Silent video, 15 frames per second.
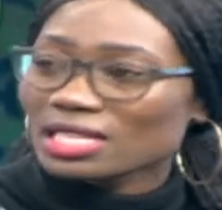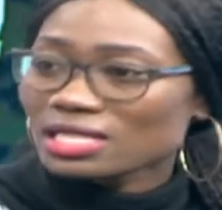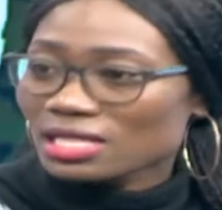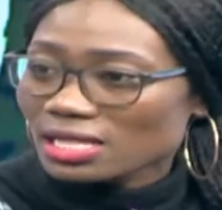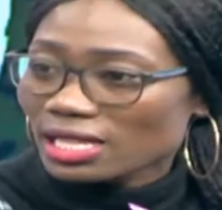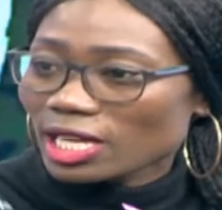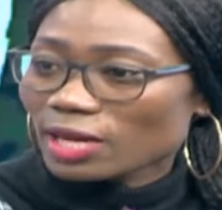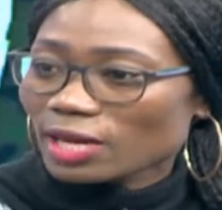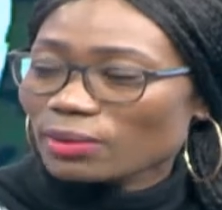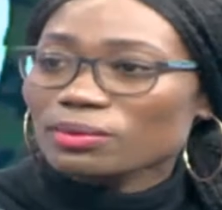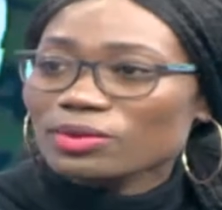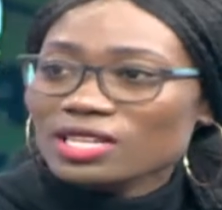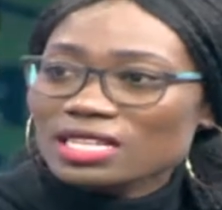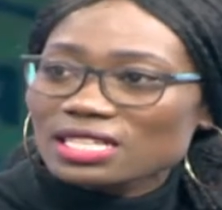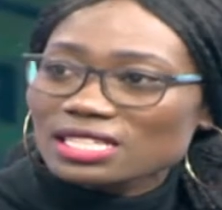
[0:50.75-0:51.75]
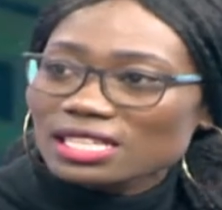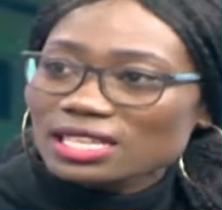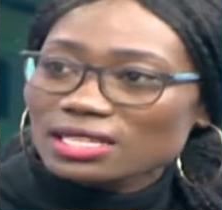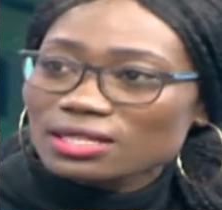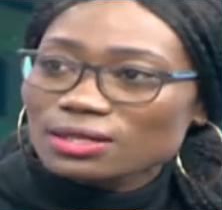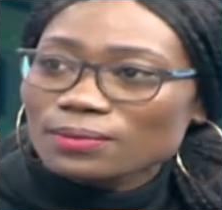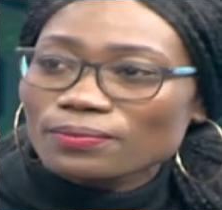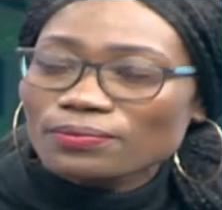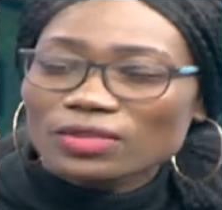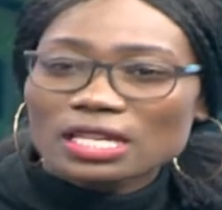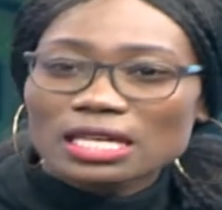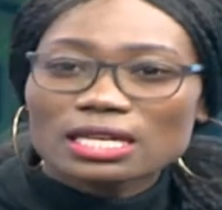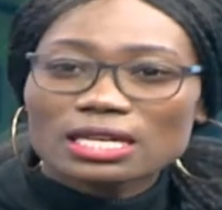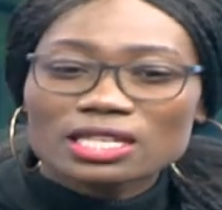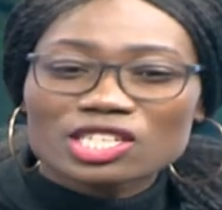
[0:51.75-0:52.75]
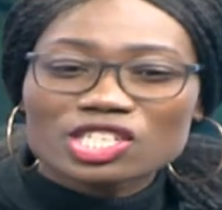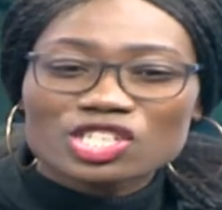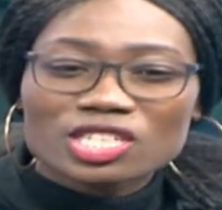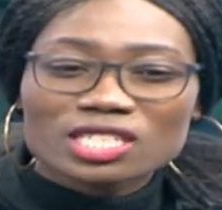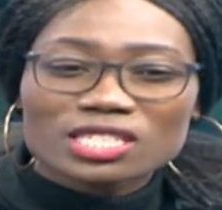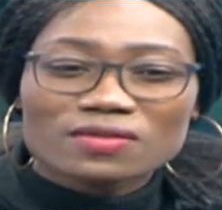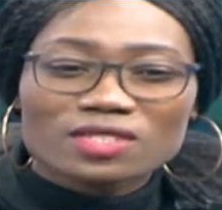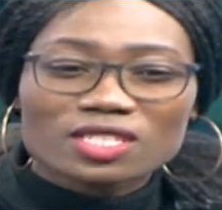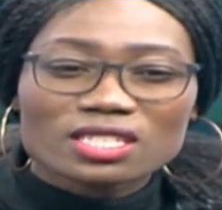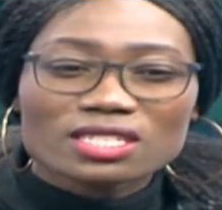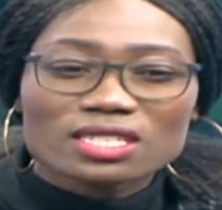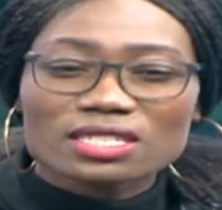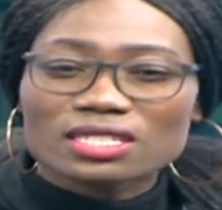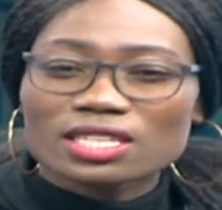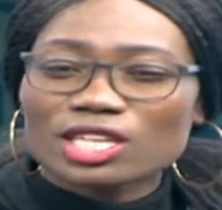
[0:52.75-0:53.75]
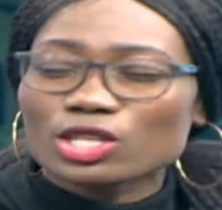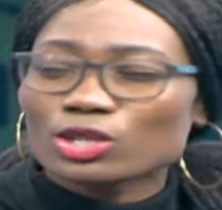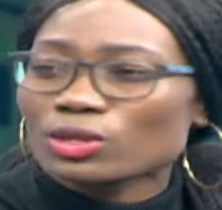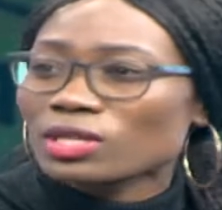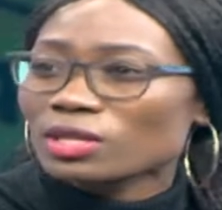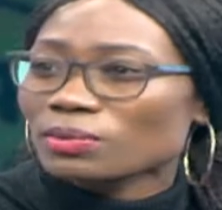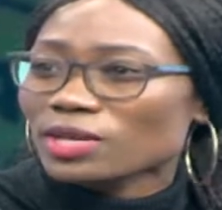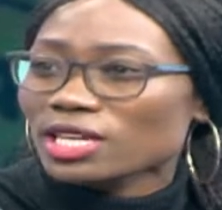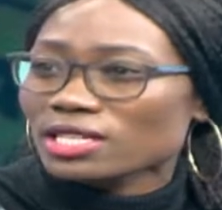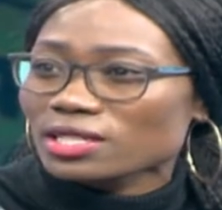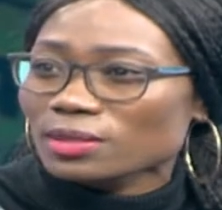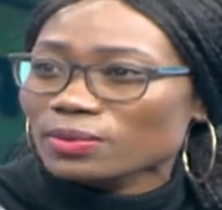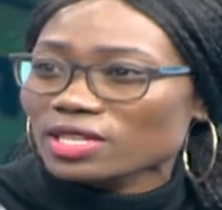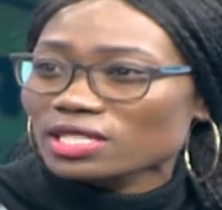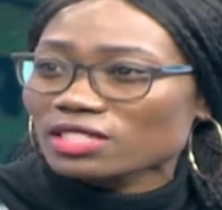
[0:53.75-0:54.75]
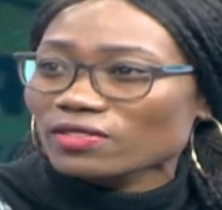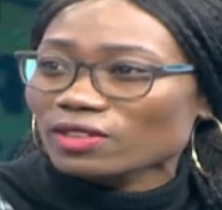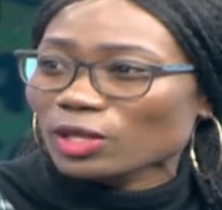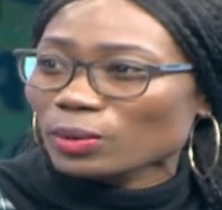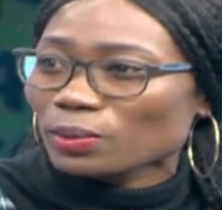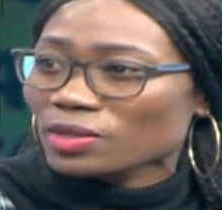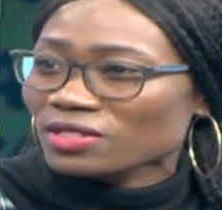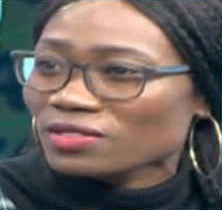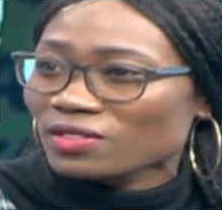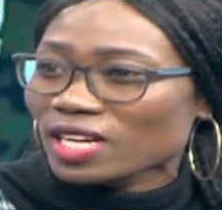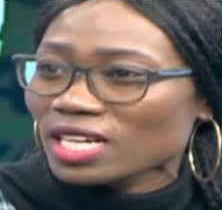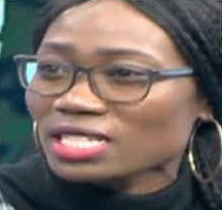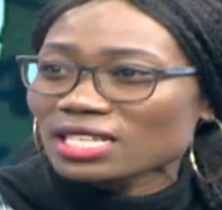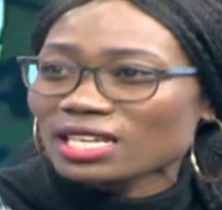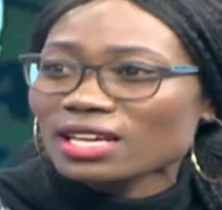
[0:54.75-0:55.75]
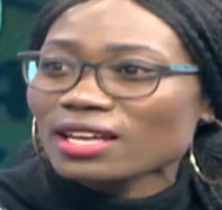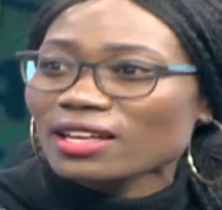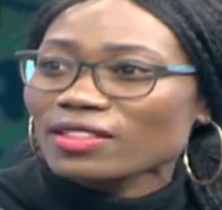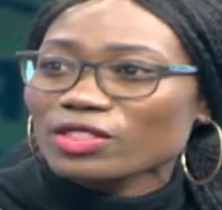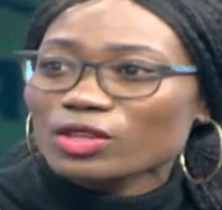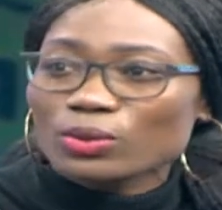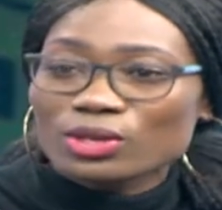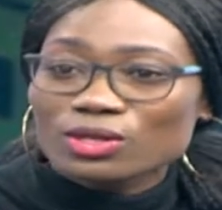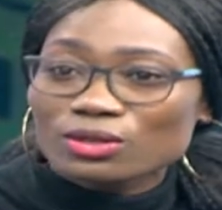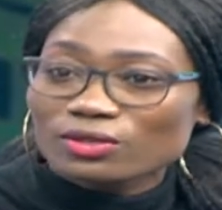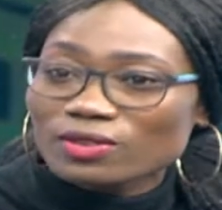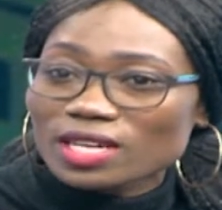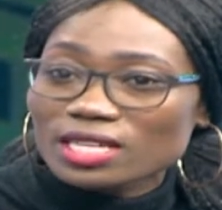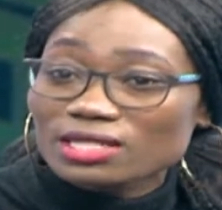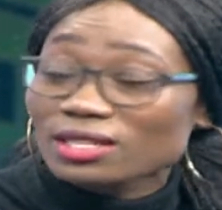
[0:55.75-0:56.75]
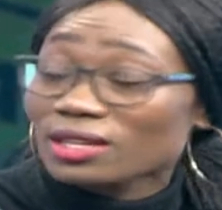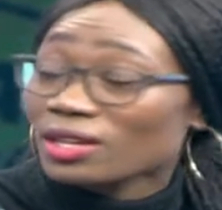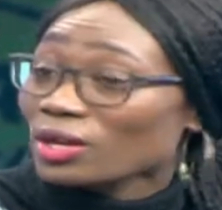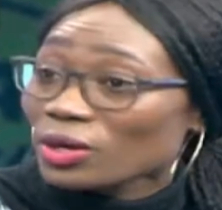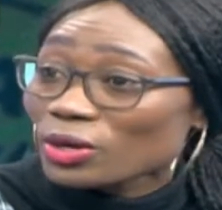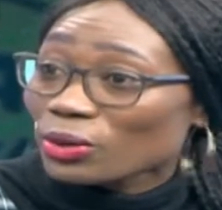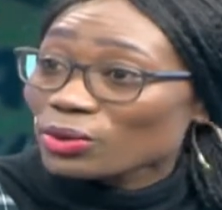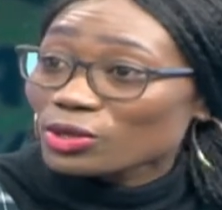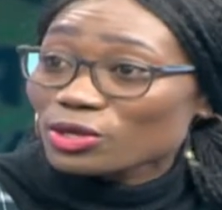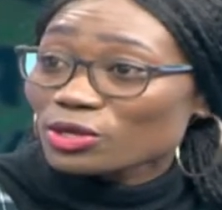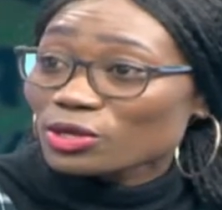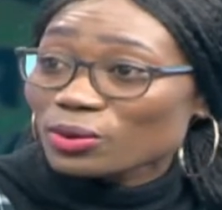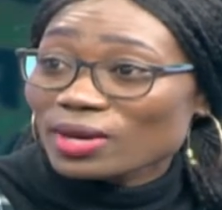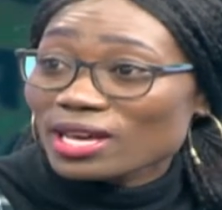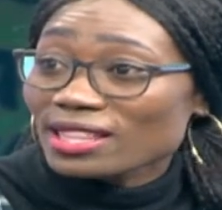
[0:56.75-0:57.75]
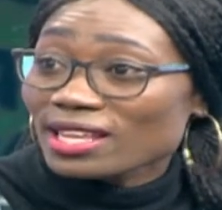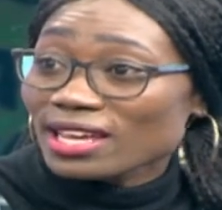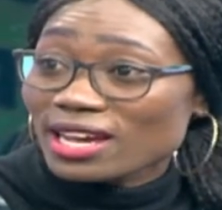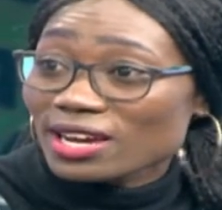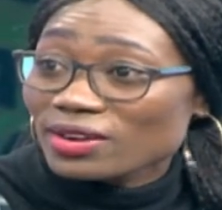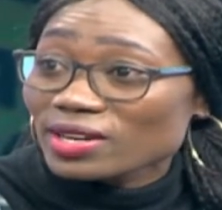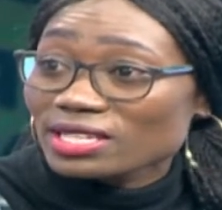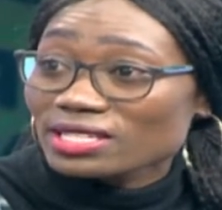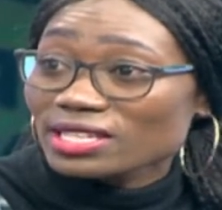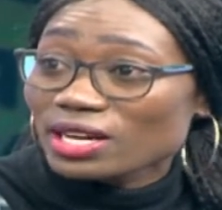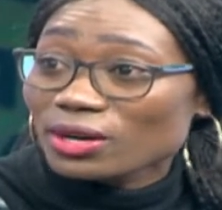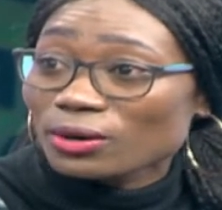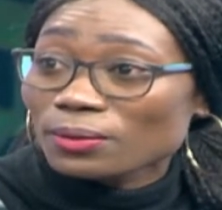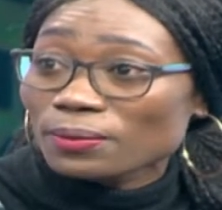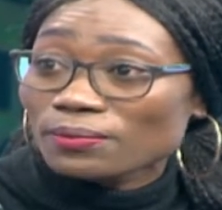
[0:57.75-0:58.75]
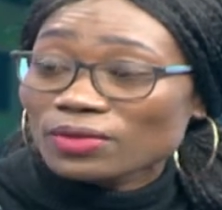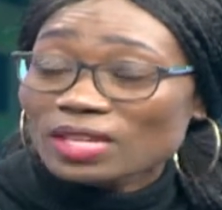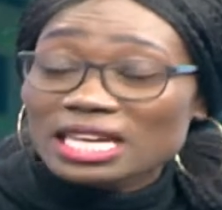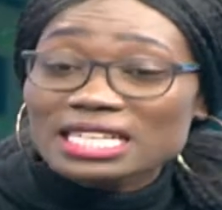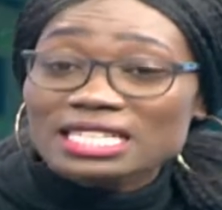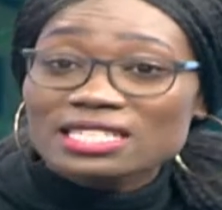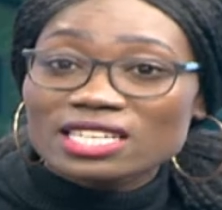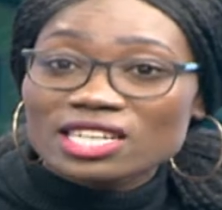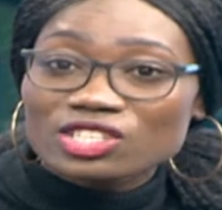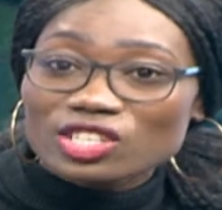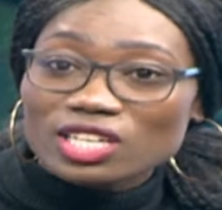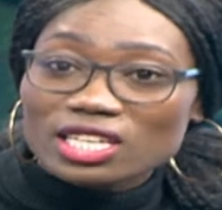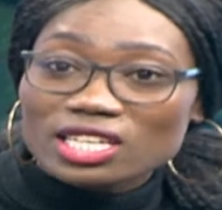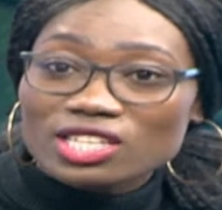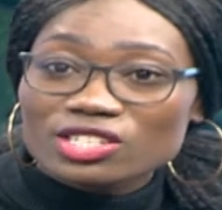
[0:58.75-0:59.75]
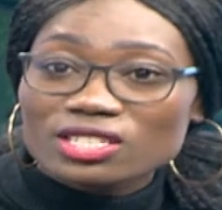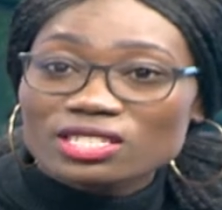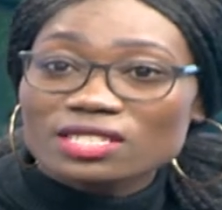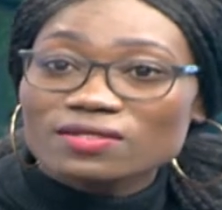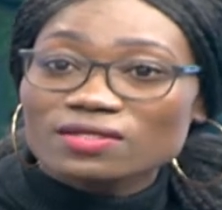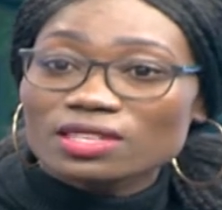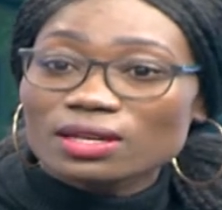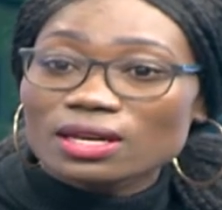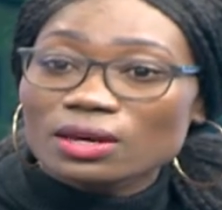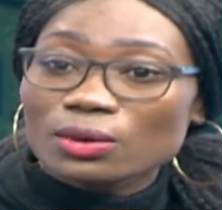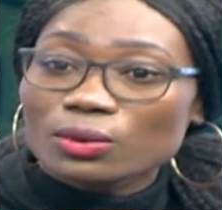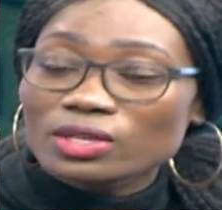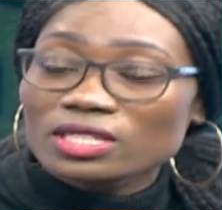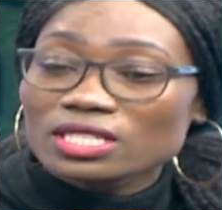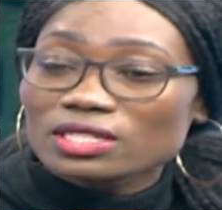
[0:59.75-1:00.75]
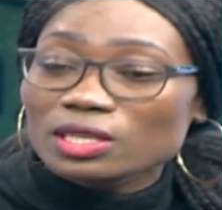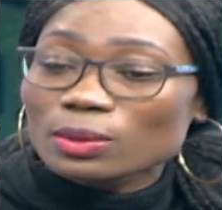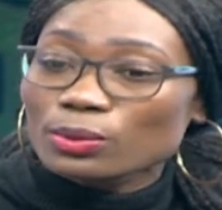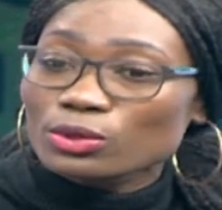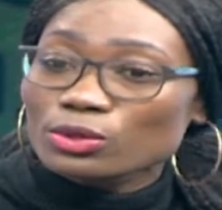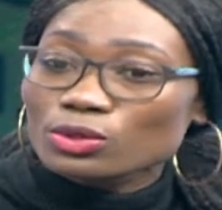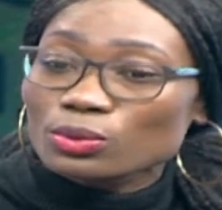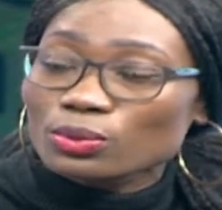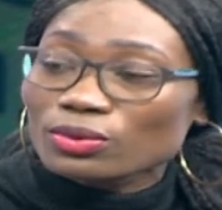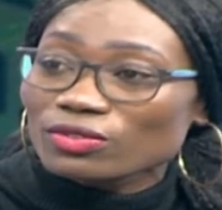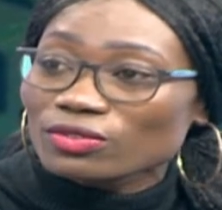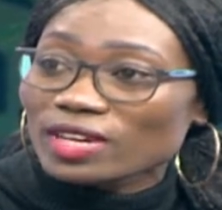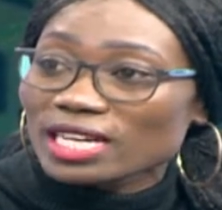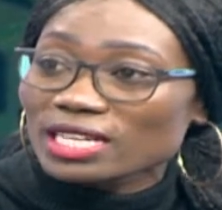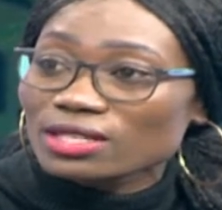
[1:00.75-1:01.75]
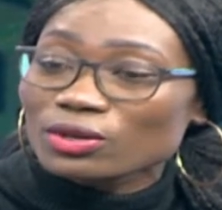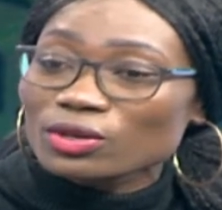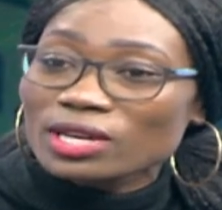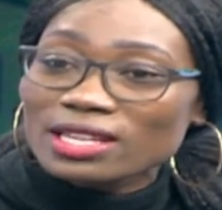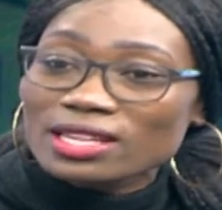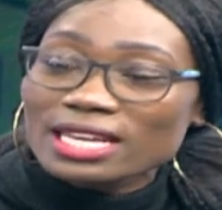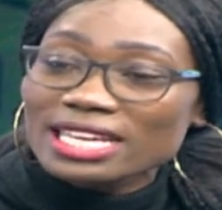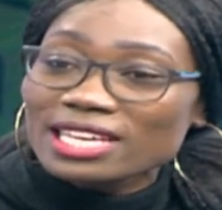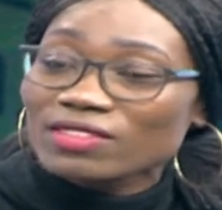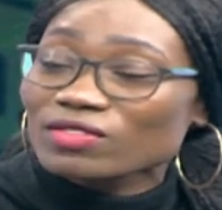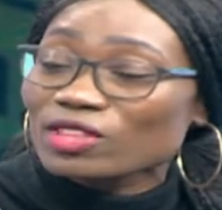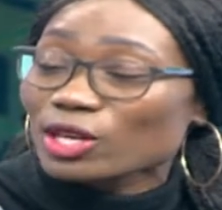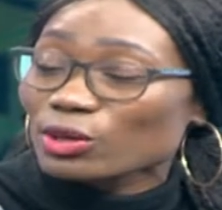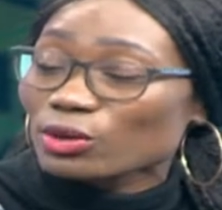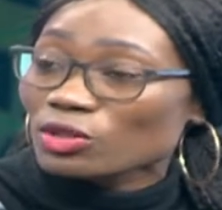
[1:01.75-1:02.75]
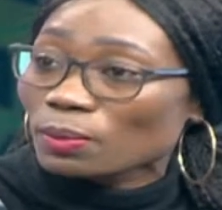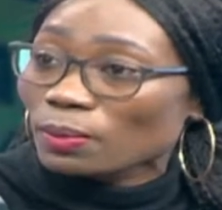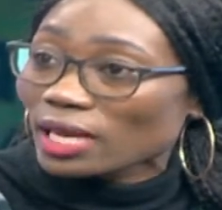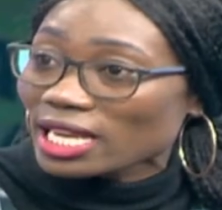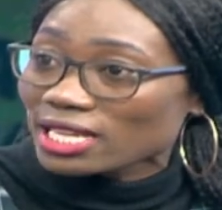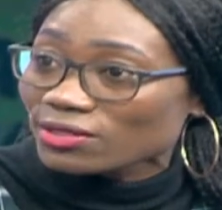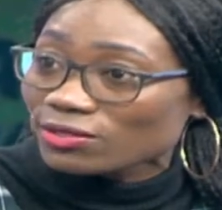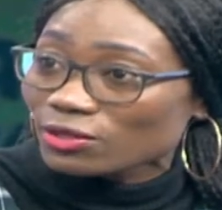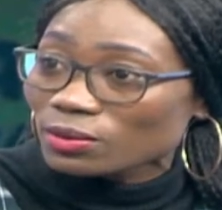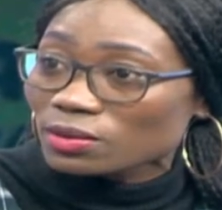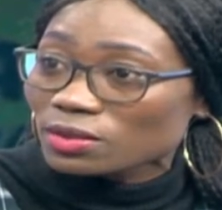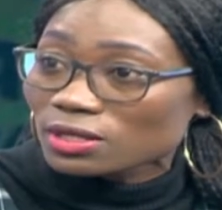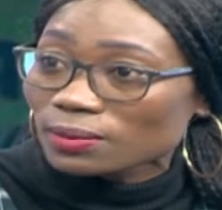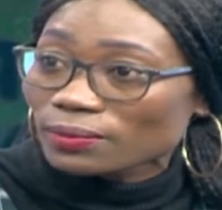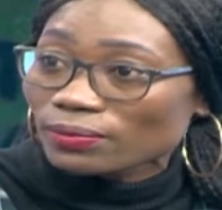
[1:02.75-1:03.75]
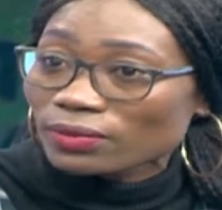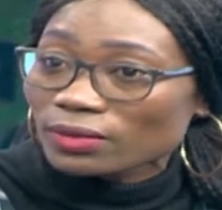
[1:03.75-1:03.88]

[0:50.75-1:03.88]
Just like my brother said, initiatives such as the Youth Enterprise Development Fund, the WESO Fund, we don't know where they are right now. And such initiatives are what are supposed to provide, or rather give the youth platforms,